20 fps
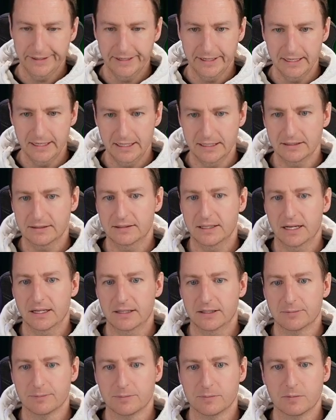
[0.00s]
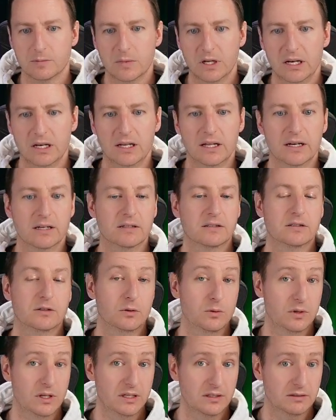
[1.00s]
Instead, let us
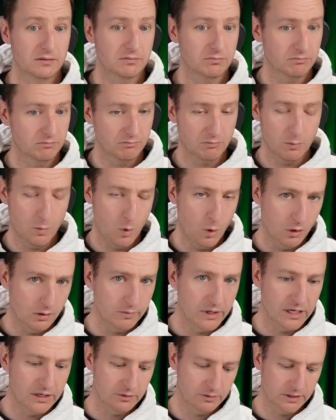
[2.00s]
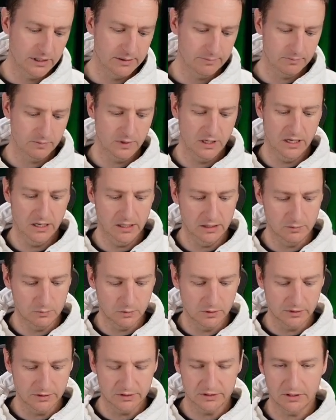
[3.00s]
do this all manually, and
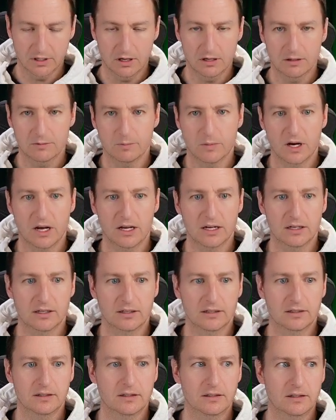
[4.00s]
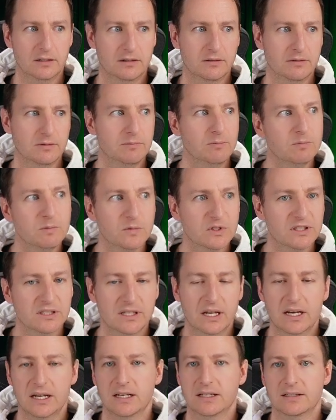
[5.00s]
we'll start by
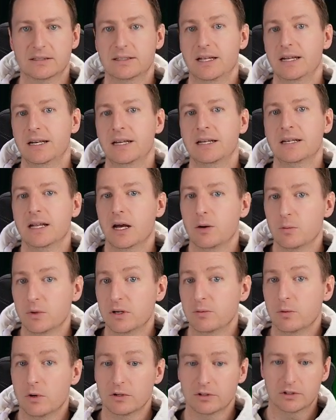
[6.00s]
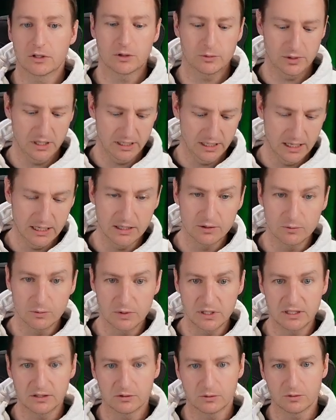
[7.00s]
stating that we want to create a
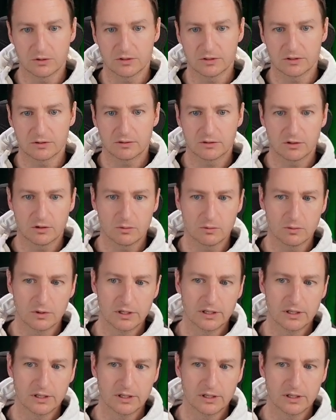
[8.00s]
resource. So